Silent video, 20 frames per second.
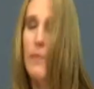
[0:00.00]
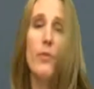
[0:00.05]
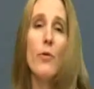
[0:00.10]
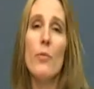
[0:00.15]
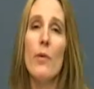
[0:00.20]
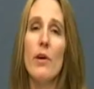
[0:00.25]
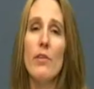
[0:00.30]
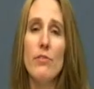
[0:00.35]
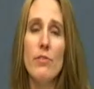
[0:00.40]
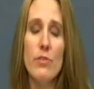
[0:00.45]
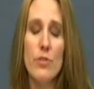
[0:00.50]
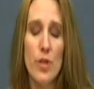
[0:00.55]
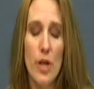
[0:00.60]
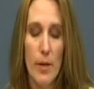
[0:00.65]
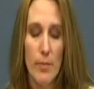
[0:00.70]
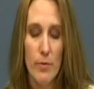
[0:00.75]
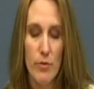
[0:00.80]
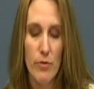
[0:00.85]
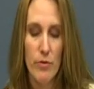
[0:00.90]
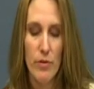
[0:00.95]
The rest of
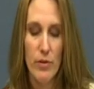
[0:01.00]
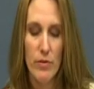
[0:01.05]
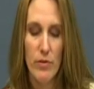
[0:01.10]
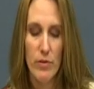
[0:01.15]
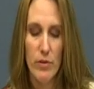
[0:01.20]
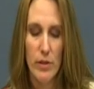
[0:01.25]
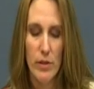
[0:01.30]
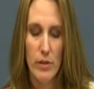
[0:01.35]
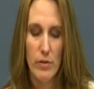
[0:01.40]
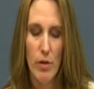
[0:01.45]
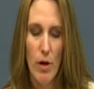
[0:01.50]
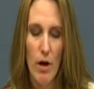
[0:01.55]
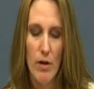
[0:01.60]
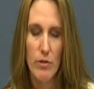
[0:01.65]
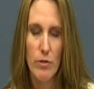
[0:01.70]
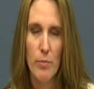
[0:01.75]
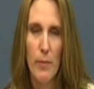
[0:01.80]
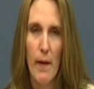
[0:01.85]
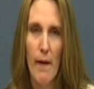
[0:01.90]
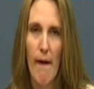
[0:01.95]
chapter 16
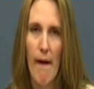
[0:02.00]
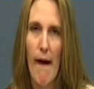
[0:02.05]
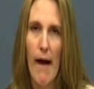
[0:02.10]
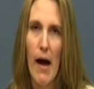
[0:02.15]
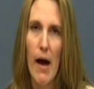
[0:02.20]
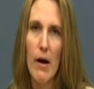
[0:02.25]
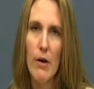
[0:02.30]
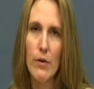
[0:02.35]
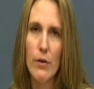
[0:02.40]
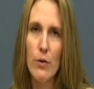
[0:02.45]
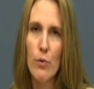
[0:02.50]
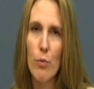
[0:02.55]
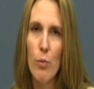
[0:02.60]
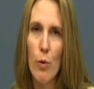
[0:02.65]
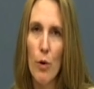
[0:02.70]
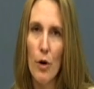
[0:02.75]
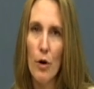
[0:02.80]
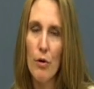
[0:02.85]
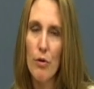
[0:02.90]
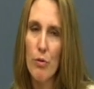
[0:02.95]
talks about how you
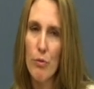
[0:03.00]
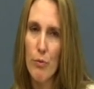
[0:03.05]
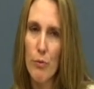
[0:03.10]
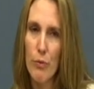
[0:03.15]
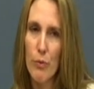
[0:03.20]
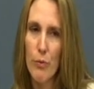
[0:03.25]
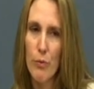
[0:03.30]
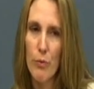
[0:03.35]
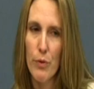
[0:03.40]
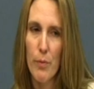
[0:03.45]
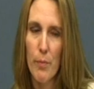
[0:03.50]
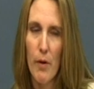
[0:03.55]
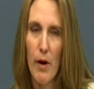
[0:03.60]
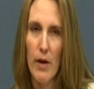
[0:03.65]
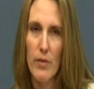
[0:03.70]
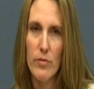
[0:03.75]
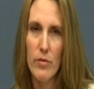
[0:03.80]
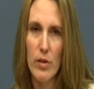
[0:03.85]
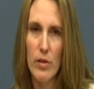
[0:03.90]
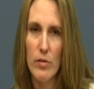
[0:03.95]
work through the
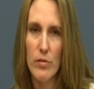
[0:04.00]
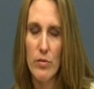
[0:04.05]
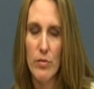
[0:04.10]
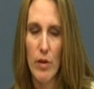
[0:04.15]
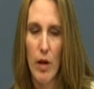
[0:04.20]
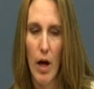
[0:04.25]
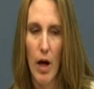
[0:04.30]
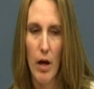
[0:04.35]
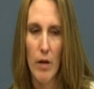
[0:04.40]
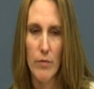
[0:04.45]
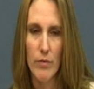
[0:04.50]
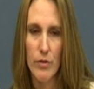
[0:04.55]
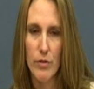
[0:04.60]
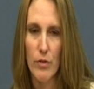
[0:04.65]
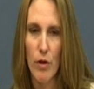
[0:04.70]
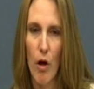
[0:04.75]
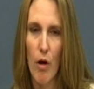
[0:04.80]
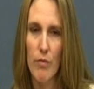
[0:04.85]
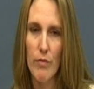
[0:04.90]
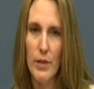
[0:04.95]
process of
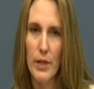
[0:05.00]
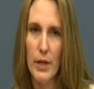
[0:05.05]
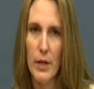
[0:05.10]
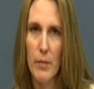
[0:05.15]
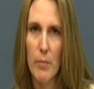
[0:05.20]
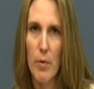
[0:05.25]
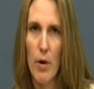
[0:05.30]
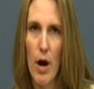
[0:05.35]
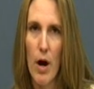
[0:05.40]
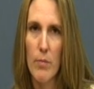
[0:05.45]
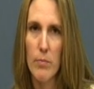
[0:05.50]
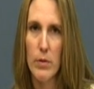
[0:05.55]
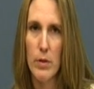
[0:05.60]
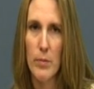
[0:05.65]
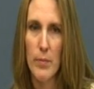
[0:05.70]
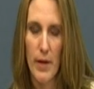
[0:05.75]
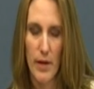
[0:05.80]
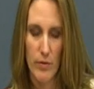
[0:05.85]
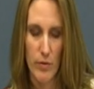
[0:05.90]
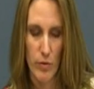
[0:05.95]
solving a
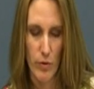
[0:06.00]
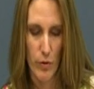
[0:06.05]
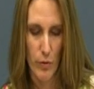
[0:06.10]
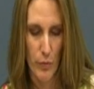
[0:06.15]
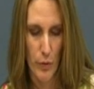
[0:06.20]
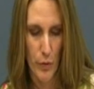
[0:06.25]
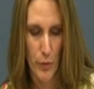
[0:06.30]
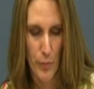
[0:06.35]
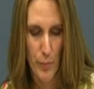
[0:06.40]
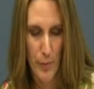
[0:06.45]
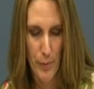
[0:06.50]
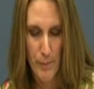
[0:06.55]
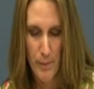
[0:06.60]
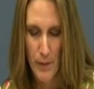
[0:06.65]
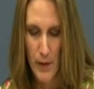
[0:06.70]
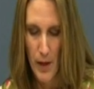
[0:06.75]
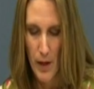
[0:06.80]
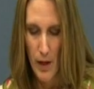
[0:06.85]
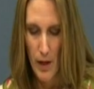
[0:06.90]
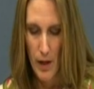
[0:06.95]
problem as a group.
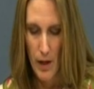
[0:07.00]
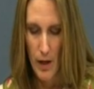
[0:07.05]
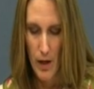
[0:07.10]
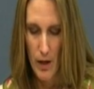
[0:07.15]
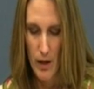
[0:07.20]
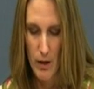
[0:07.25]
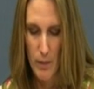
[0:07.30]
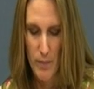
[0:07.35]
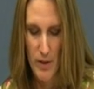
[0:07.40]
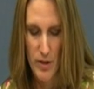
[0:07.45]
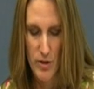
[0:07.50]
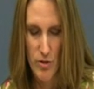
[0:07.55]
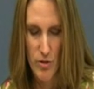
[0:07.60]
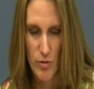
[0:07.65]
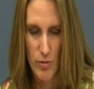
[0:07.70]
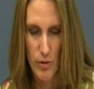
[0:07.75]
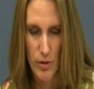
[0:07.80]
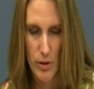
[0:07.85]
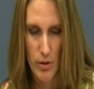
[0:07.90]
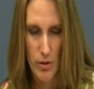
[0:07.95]
On
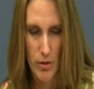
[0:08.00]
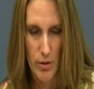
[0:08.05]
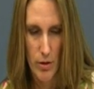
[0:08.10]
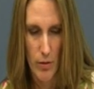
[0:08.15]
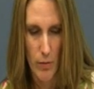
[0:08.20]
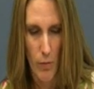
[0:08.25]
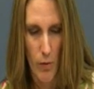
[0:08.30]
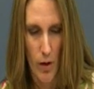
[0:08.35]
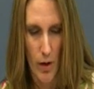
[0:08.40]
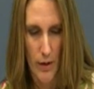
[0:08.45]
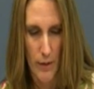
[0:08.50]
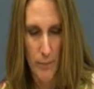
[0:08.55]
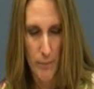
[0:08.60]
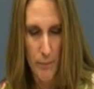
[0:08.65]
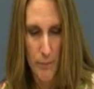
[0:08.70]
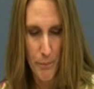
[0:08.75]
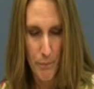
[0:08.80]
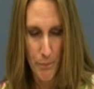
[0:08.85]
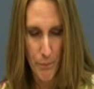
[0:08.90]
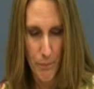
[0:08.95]
page
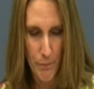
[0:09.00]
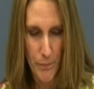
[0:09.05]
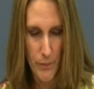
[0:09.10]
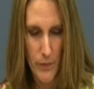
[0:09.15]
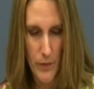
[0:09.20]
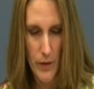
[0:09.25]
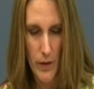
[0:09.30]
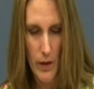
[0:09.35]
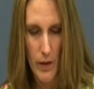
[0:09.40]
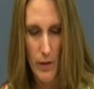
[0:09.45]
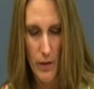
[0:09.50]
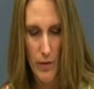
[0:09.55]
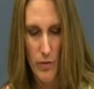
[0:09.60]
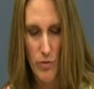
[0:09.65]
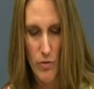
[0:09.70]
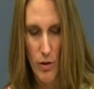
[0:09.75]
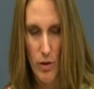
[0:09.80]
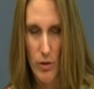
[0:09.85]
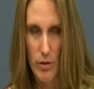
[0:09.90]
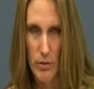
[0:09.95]
331, they
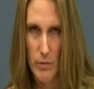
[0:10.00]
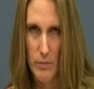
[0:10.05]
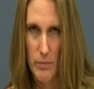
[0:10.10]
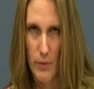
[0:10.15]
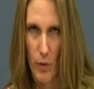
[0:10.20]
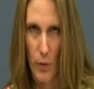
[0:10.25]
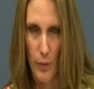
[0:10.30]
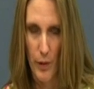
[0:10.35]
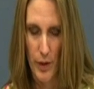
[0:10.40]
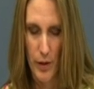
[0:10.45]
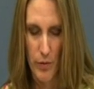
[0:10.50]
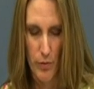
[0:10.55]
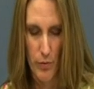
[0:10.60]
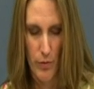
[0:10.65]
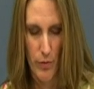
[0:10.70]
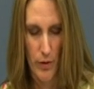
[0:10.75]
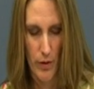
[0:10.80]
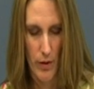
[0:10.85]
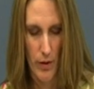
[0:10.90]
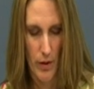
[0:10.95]
start going
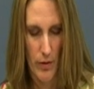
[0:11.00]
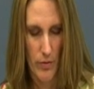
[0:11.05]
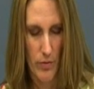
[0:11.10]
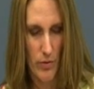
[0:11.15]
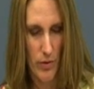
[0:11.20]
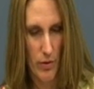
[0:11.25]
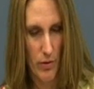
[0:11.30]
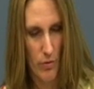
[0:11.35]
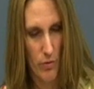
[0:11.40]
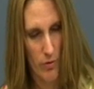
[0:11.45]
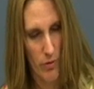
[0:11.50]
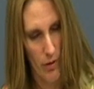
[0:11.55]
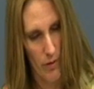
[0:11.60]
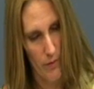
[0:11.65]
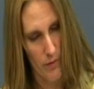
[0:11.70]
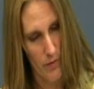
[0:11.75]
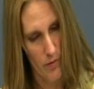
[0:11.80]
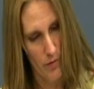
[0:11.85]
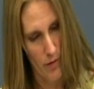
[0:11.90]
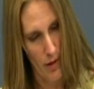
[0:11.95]
through the 6 or
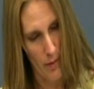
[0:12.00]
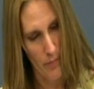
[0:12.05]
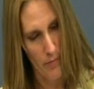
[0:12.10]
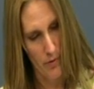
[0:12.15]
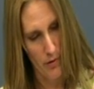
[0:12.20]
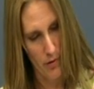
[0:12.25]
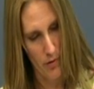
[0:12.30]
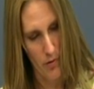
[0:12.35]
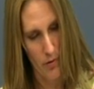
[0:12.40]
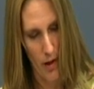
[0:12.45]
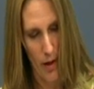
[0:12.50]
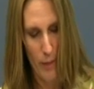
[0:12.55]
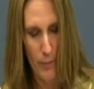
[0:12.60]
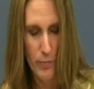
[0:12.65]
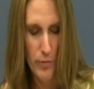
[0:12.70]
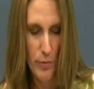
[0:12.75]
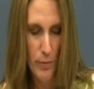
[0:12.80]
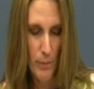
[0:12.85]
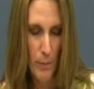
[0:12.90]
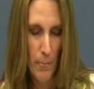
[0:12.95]
7 steps, 6
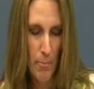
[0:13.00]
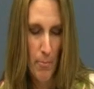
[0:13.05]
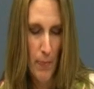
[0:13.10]
steps.